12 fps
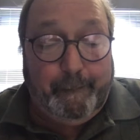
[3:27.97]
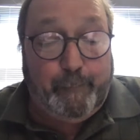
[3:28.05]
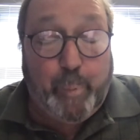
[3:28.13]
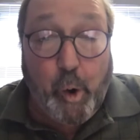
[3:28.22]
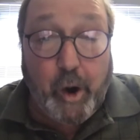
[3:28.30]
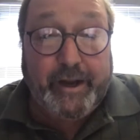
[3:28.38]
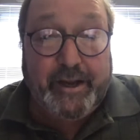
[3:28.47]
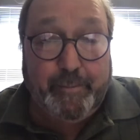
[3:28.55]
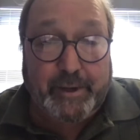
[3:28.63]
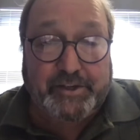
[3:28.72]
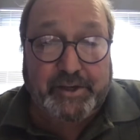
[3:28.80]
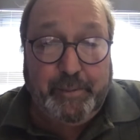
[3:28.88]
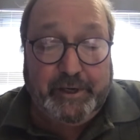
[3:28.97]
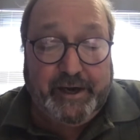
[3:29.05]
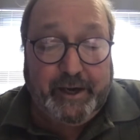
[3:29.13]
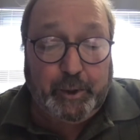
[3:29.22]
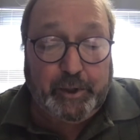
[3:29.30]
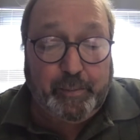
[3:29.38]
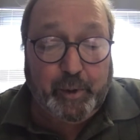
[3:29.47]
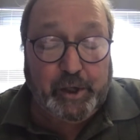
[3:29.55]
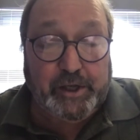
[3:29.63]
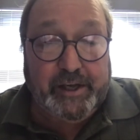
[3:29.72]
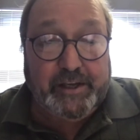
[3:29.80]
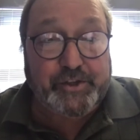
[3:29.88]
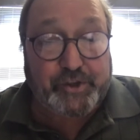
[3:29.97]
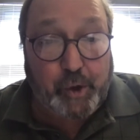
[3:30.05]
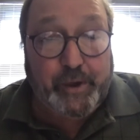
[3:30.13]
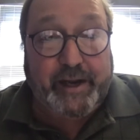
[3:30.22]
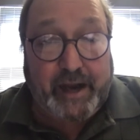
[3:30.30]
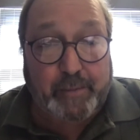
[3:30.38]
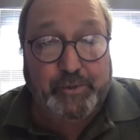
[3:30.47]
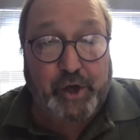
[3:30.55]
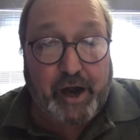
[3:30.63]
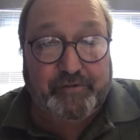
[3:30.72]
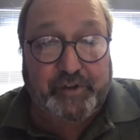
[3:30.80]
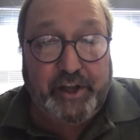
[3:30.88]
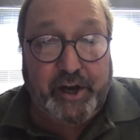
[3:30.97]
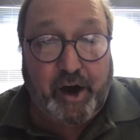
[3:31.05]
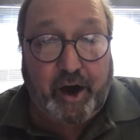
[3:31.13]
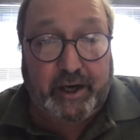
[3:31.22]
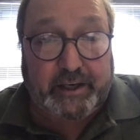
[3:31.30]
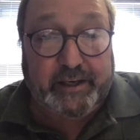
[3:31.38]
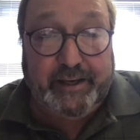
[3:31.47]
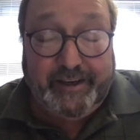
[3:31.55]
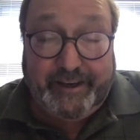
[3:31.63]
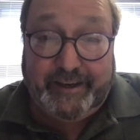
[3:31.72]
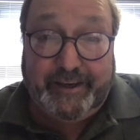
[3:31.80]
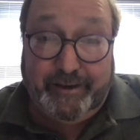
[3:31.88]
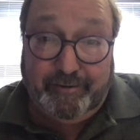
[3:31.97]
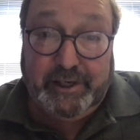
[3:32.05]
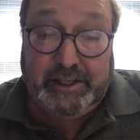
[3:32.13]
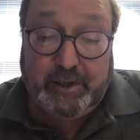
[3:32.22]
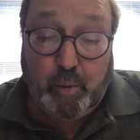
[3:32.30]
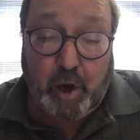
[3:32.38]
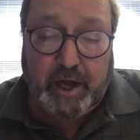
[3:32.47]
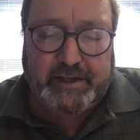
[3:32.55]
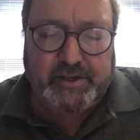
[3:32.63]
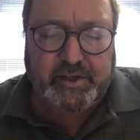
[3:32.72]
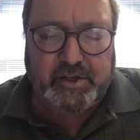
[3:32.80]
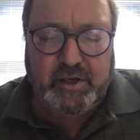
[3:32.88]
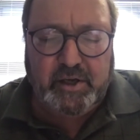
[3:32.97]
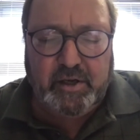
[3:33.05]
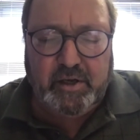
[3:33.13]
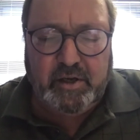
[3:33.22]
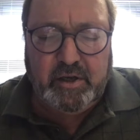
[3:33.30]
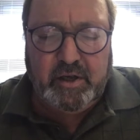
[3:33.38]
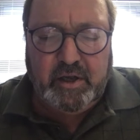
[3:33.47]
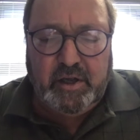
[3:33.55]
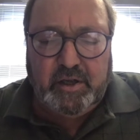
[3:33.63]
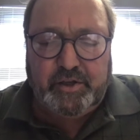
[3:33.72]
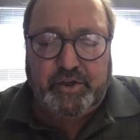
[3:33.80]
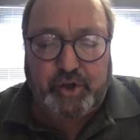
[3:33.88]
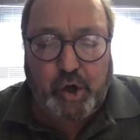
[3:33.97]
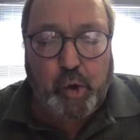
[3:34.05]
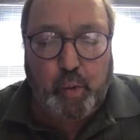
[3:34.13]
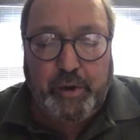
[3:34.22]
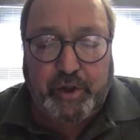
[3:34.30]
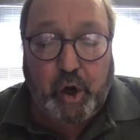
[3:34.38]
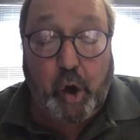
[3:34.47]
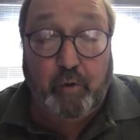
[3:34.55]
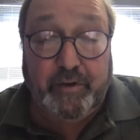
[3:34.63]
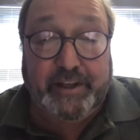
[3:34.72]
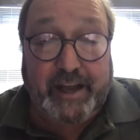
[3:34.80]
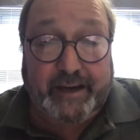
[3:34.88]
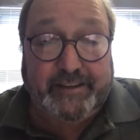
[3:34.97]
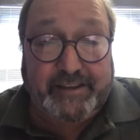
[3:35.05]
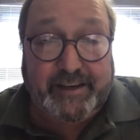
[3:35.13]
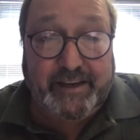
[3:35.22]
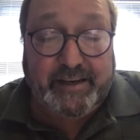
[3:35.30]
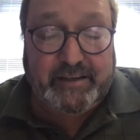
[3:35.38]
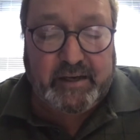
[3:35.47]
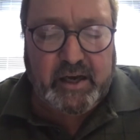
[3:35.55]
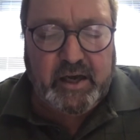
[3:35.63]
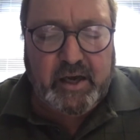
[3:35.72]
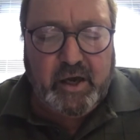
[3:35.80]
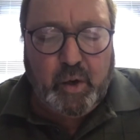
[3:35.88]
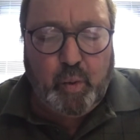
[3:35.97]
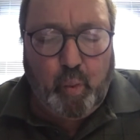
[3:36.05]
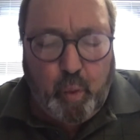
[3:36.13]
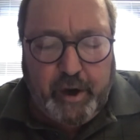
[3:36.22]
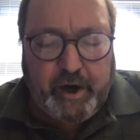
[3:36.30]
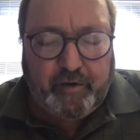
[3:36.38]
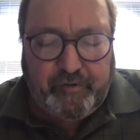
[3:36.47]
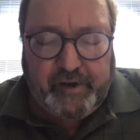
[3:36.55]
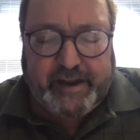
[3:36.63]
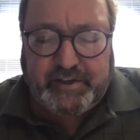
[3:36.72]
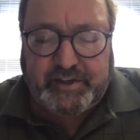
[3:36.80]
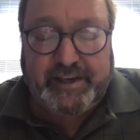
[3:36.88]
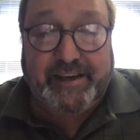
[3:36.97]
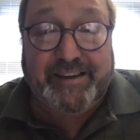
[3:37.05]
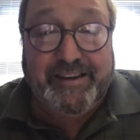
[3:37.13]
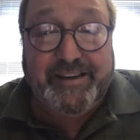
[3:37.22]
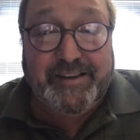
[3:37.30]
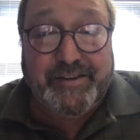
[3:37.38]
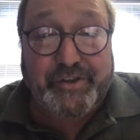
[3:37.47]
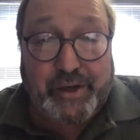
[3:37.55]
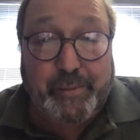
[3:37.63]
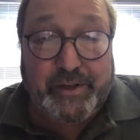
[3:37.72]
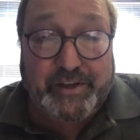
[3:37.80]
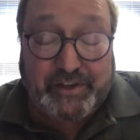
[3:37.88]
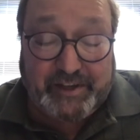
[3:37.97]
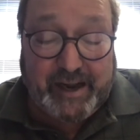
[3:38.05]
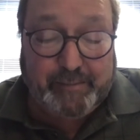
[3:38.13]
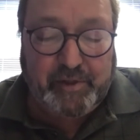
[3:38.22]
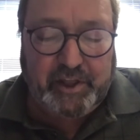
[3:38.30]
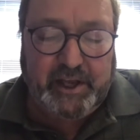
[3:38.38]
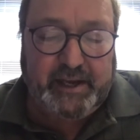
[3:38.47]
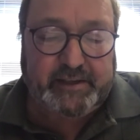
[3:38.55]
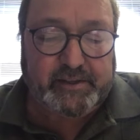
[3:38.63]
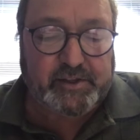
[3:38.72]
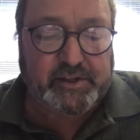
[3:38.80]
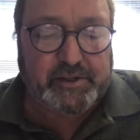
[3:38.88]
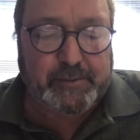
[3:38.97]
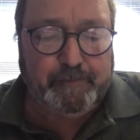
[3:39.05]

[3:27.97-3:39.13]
boy, he must have been irritable. So he comes off the ark, and he really was. So with COVID-19, we are facing some of the same things.